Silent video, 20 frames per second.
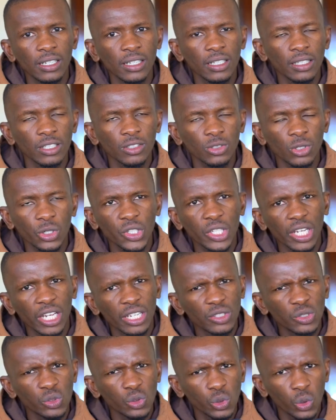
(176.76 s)
The Toyota
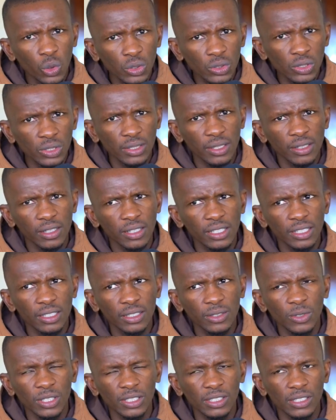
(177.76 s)
Etios, I
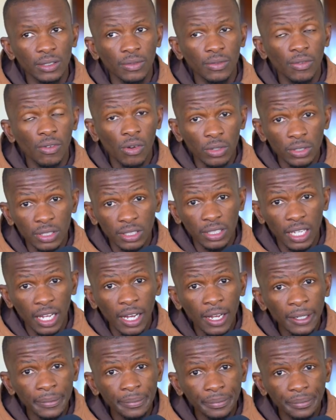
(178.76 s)
think, was a 4
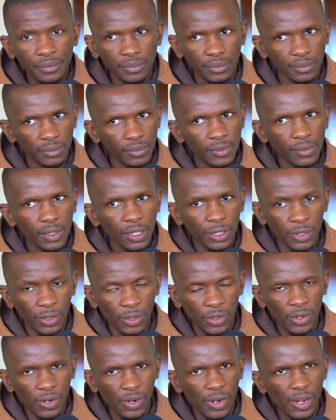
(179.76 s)
star.
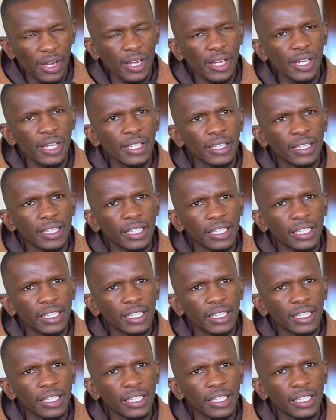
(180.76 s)
And